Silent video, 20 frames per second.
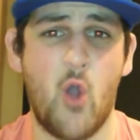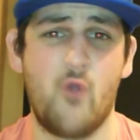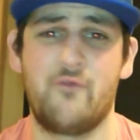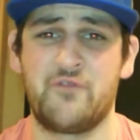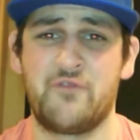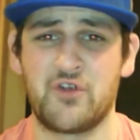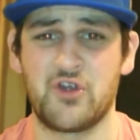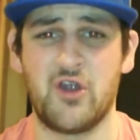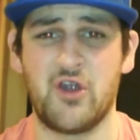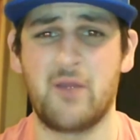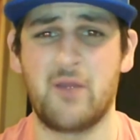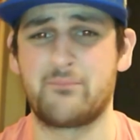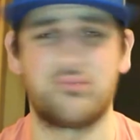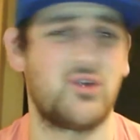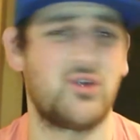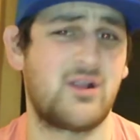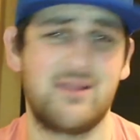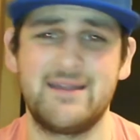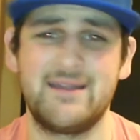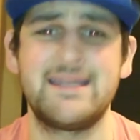over a
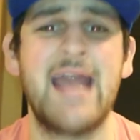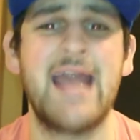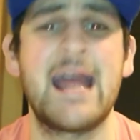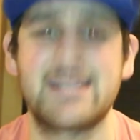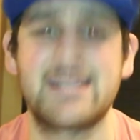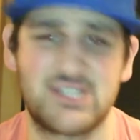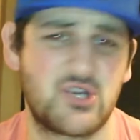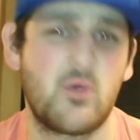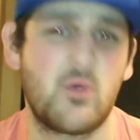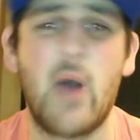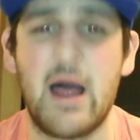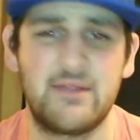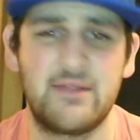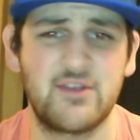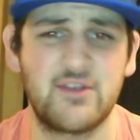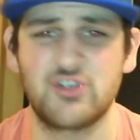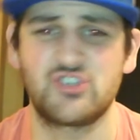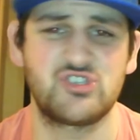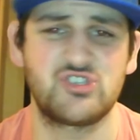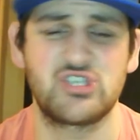Brooklyn Nets
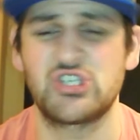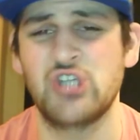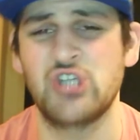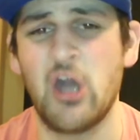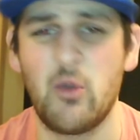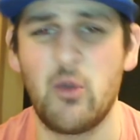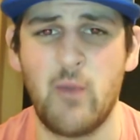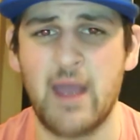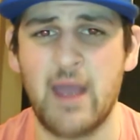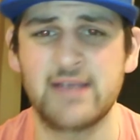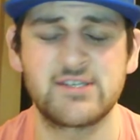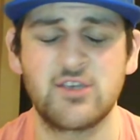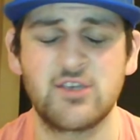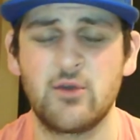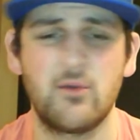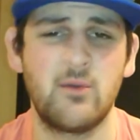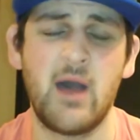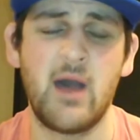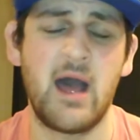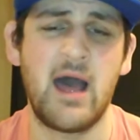squad. There's just no way.
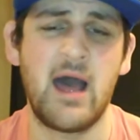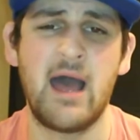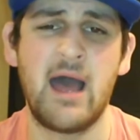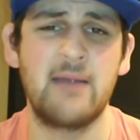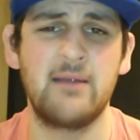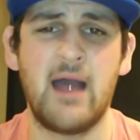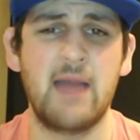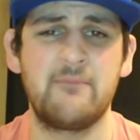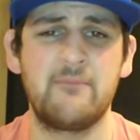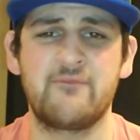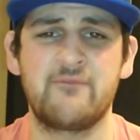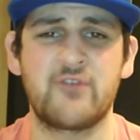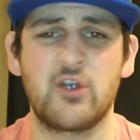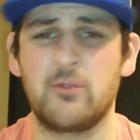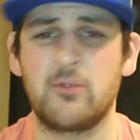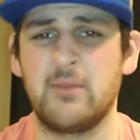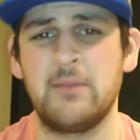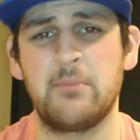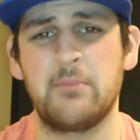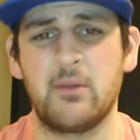So I
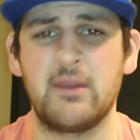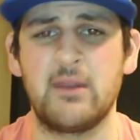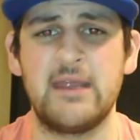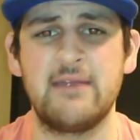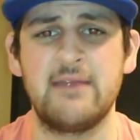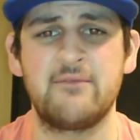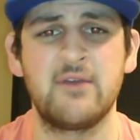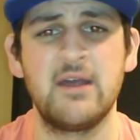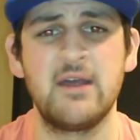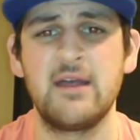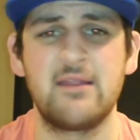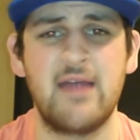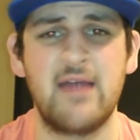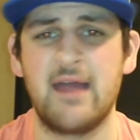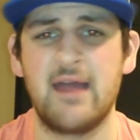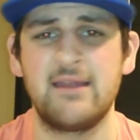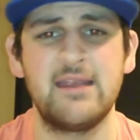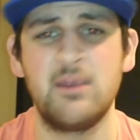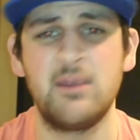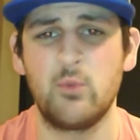firmly believe
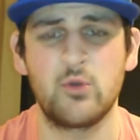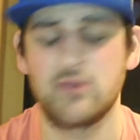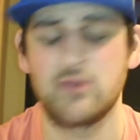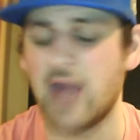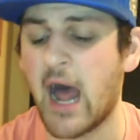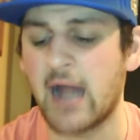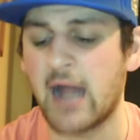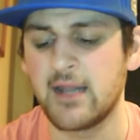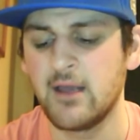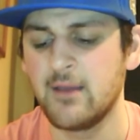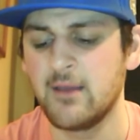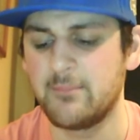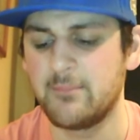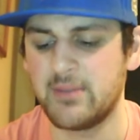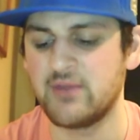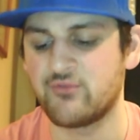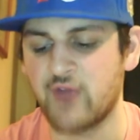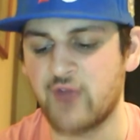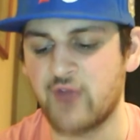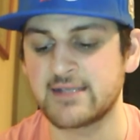that he will not
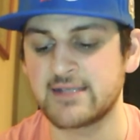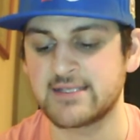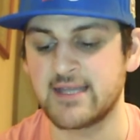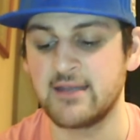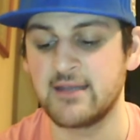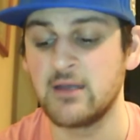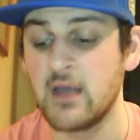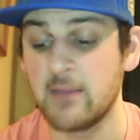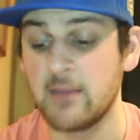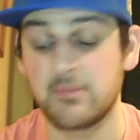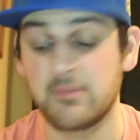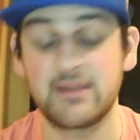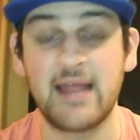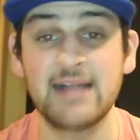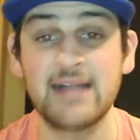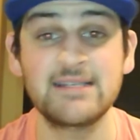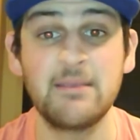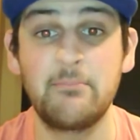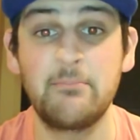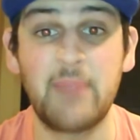be rested. But
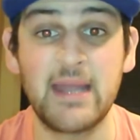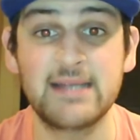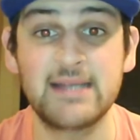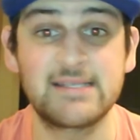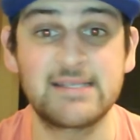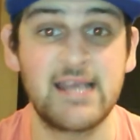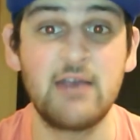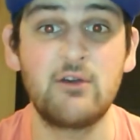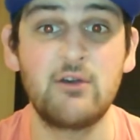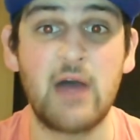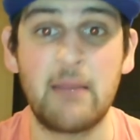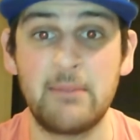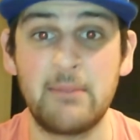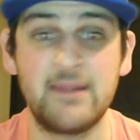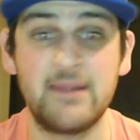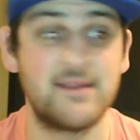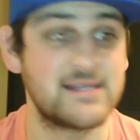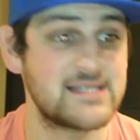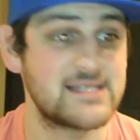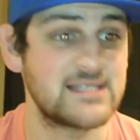that's a big tilt. I
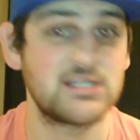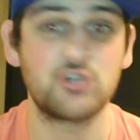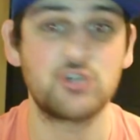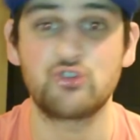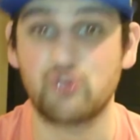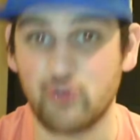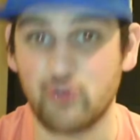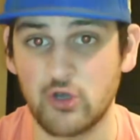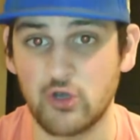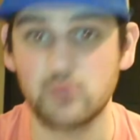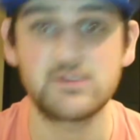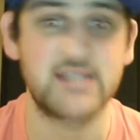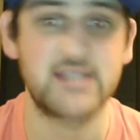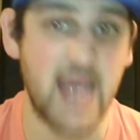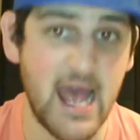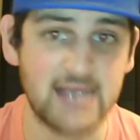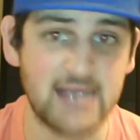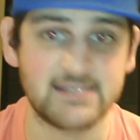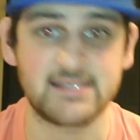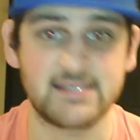mean, this is a true
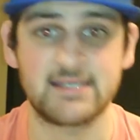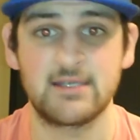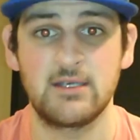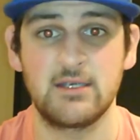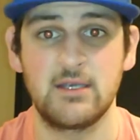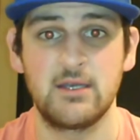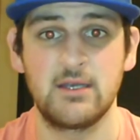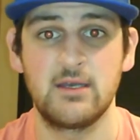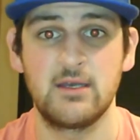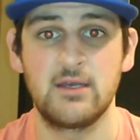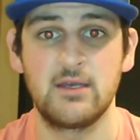test.